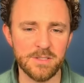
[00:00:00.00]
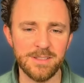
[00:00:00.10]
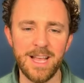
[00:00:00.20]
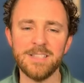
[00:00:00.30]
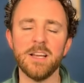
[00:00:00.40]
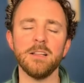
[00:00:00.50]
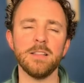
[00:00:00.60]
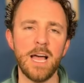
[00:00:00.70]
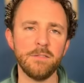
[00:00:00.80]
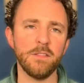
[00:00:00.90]
Sledge, a
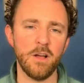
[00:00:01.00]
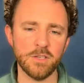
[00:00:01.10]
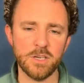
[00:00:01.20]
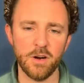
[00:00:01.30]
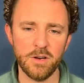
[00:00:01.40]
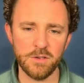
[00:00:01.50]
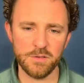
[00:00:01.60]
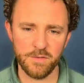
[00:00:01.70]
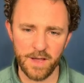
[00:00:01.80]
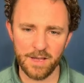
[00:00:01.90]
lifelong Tar Heels
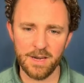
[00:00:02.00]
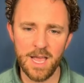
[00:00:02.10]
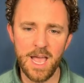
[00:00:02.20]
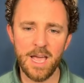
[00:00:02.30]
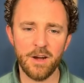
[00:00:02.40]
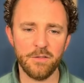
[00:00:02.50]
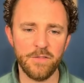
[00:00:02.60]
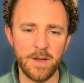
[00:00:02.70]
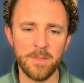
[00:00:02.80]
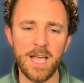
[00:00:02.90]
fan, and our
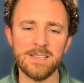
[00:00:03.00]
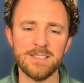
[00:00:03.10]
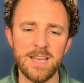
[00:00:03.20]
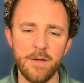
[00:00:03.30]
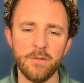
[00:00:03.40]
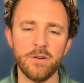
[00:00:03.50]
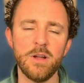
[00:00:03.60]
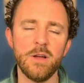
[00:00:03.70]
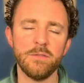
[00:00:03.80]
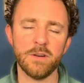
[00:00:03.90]
family has never
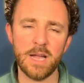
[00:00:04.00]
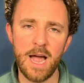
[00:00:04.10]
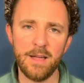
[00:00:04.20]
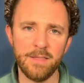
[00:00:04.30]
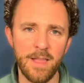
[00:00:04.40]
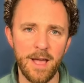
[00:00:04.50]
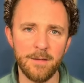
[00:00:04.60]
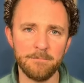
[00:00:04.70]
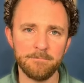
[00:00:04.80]
forgotten that.